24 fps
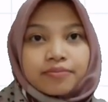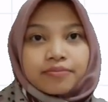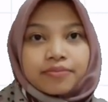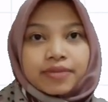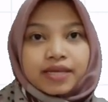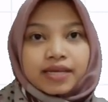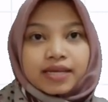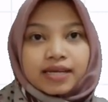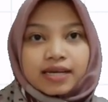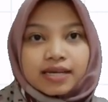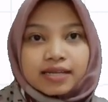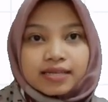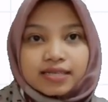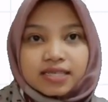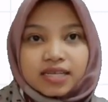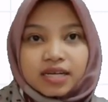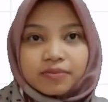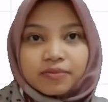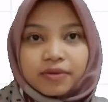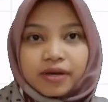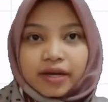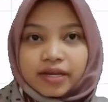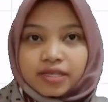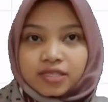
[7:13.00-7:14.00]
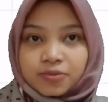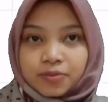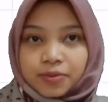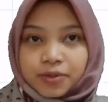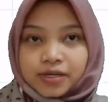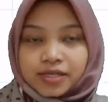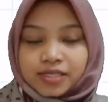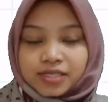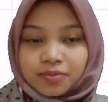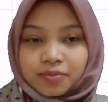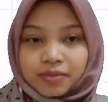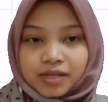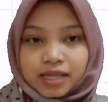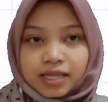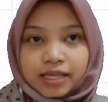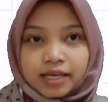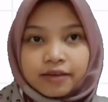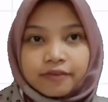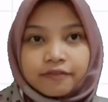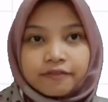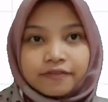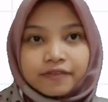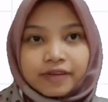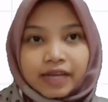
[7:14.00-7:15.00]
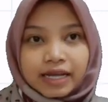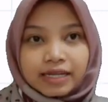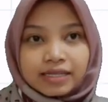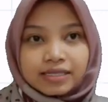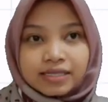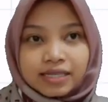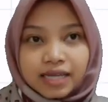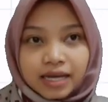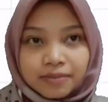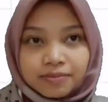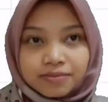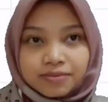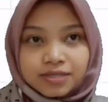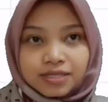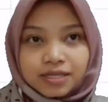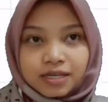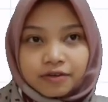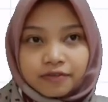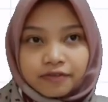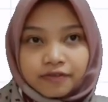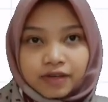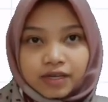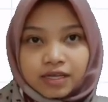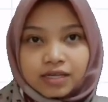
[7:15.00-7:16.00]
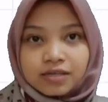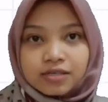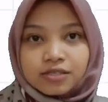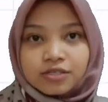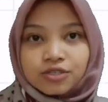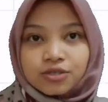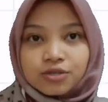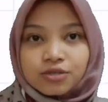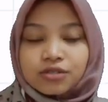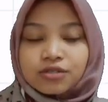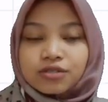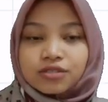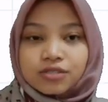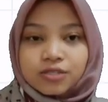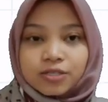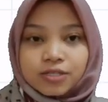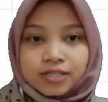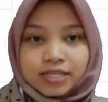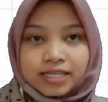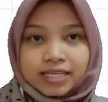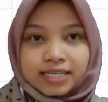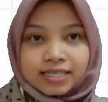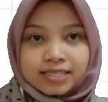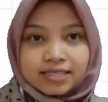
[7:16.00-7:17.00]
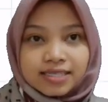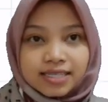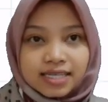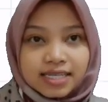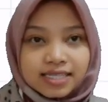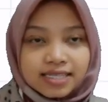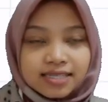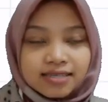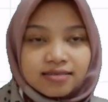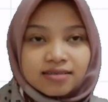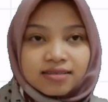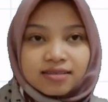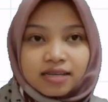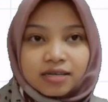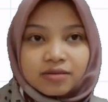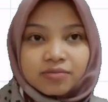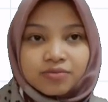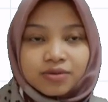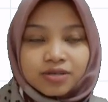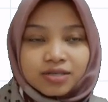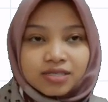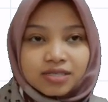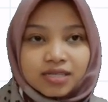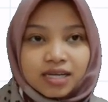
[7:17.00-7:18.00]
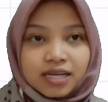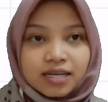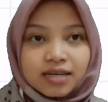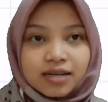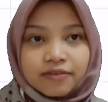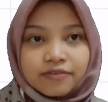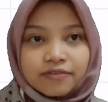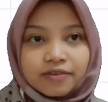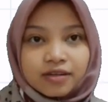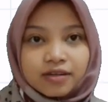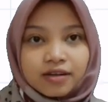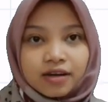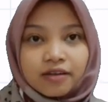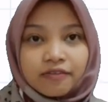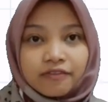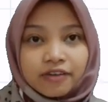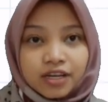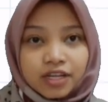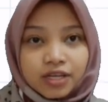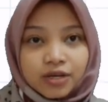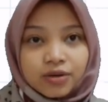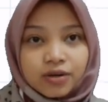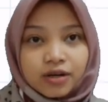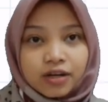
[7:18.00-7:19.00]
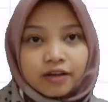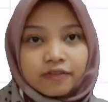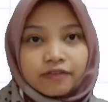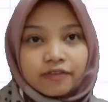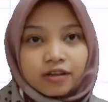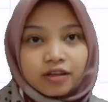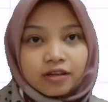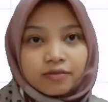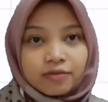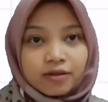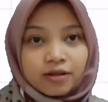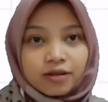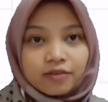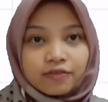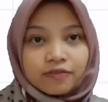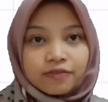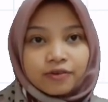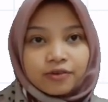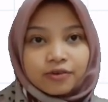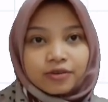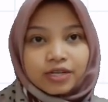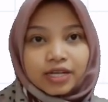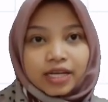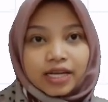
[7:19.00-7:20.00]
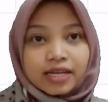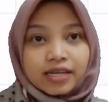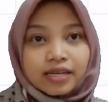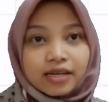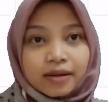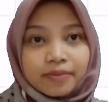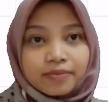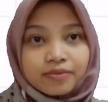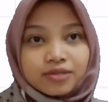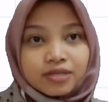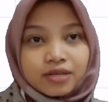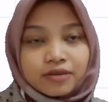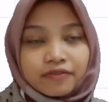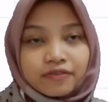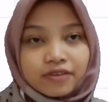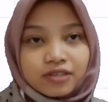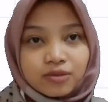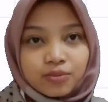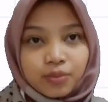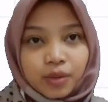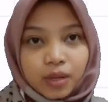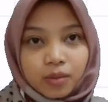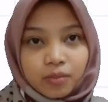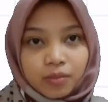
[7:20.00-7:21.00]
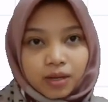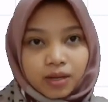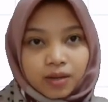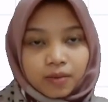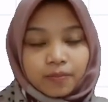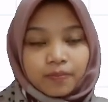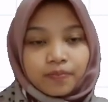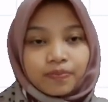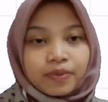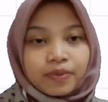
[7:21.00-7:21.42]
Because some experts believe that debt service should not exceed 10% of the revenue available for their debt service payment.